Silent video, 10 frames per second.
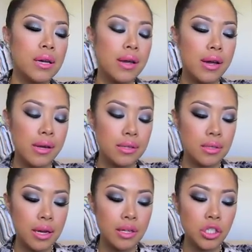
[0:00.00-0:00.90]

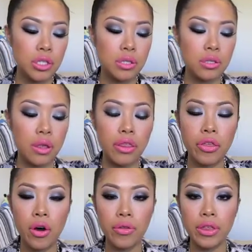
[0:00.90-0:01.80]
And I just
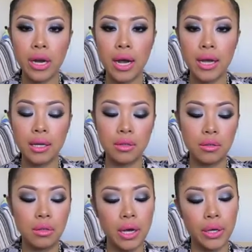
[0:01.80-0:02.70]
thought that I'd
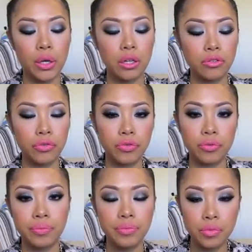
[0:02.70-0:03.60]
kind of,
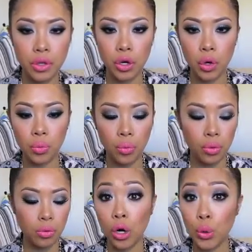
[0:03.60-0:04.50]
you know,
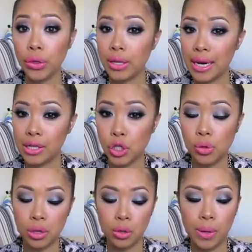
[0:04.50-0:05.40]
work with the Naked
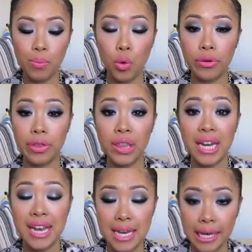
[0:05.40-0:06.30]
2 a little bit more than the
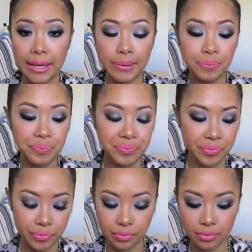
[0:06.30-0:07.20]
Naked.
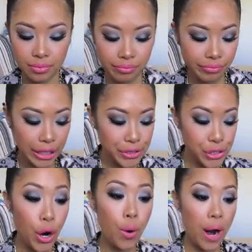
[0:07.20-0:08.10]
And
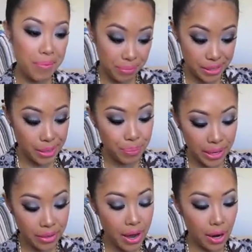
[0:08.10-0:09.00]
so I did
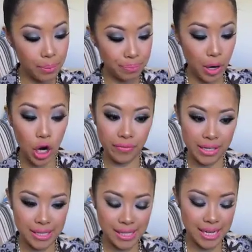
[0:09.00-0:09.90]
pick that up,
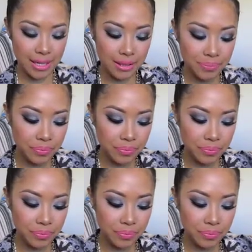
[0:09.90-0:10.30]
obviously.